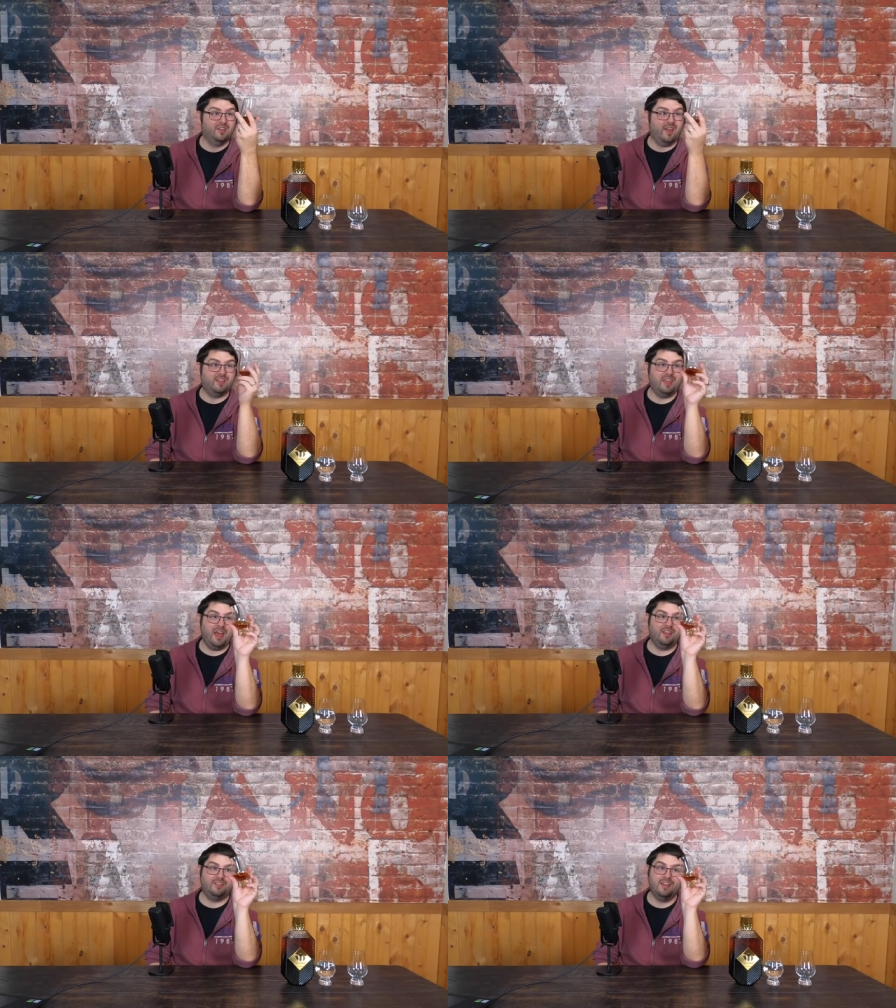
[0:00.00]
Like,
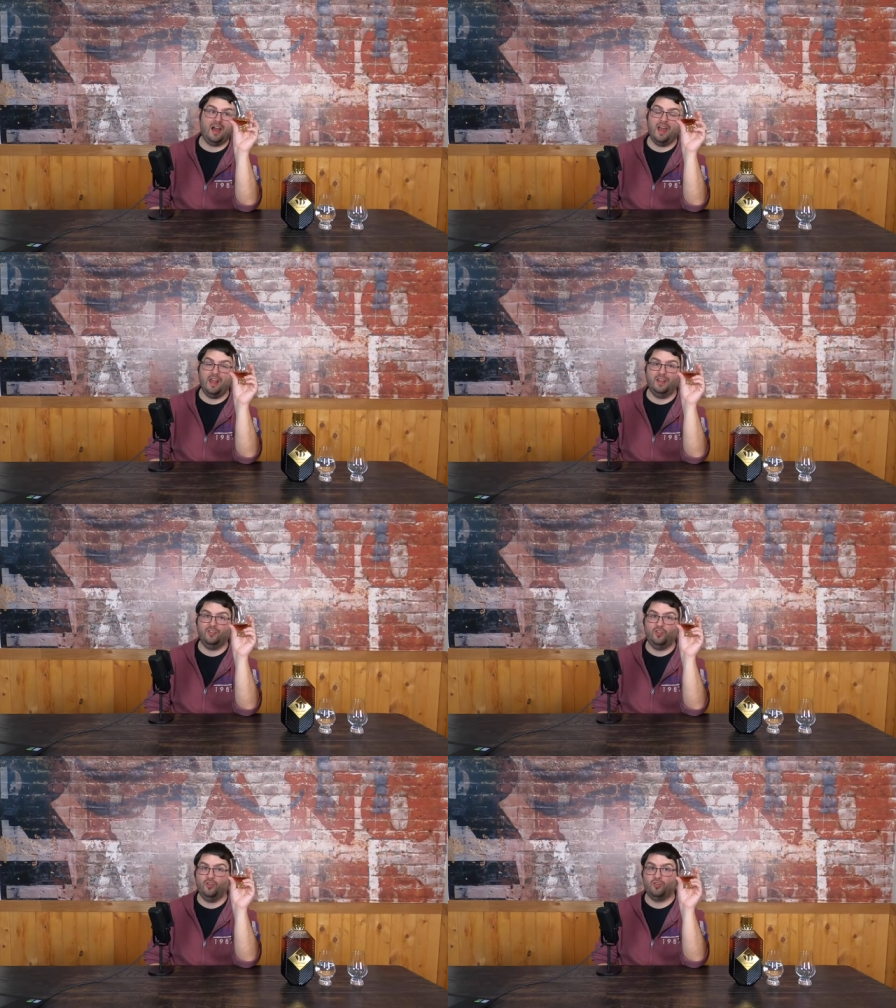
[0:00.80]
that is not any
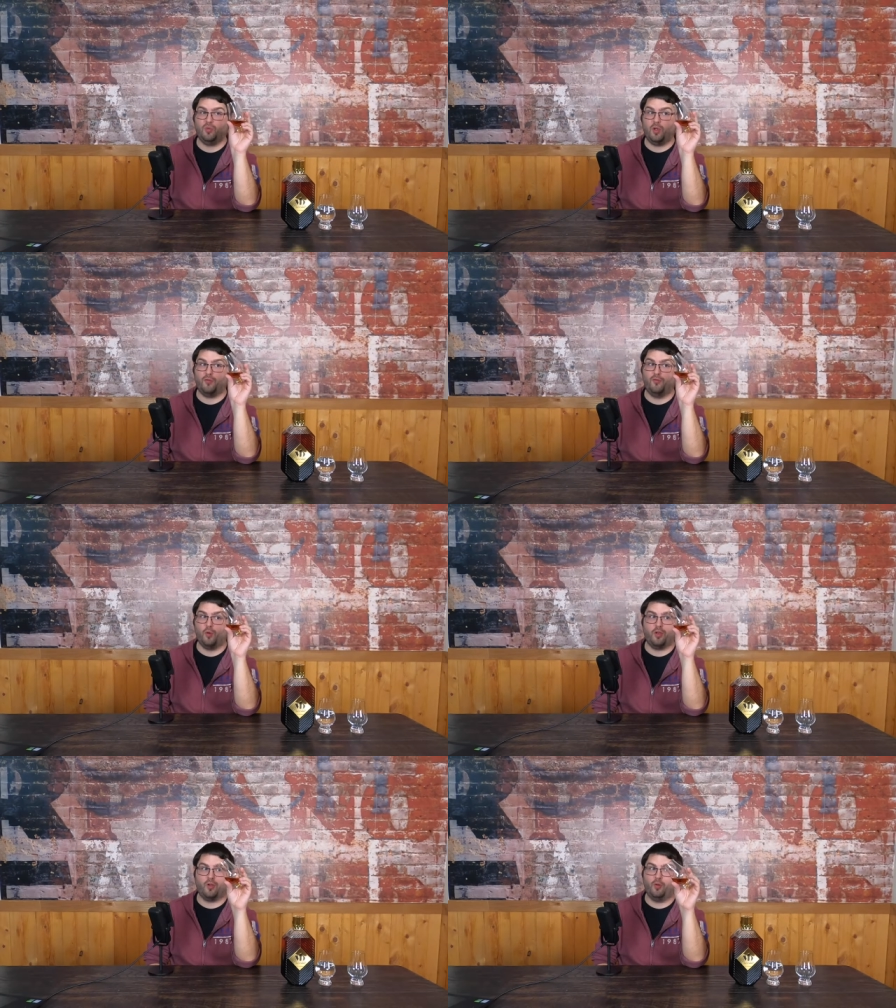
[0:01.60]
two, three, or
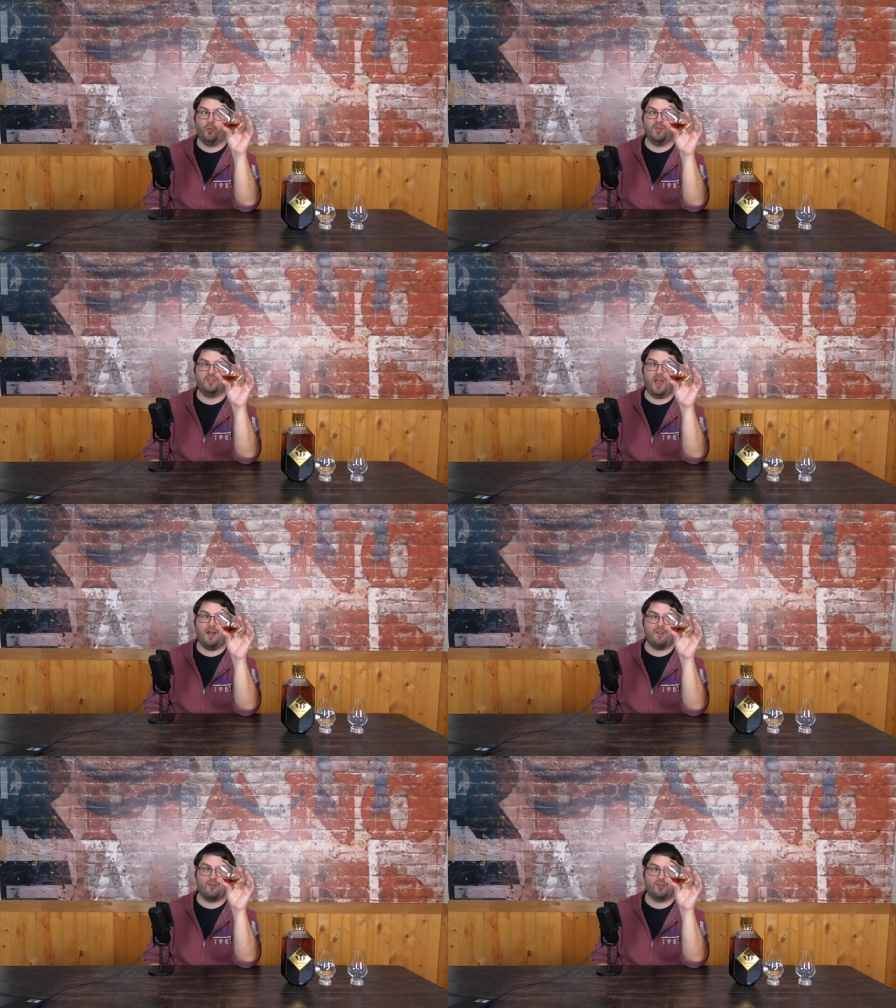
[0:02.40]
four year old whiskey
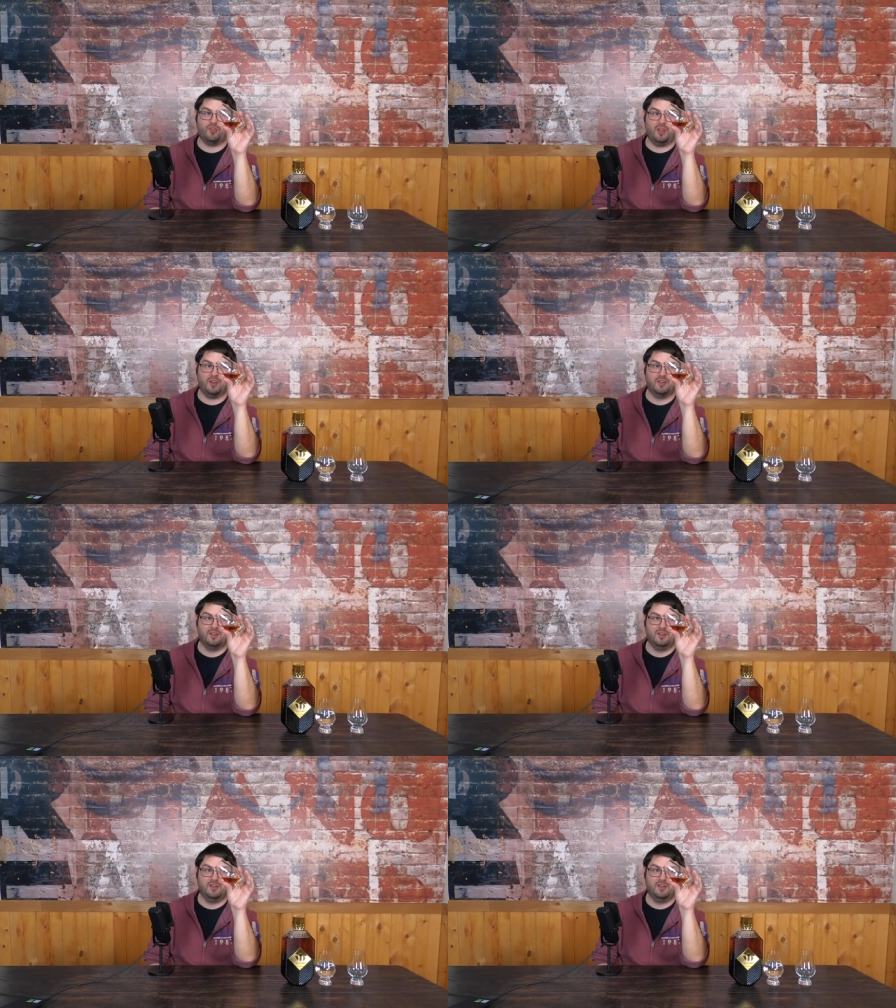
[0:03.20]
I've ever seen.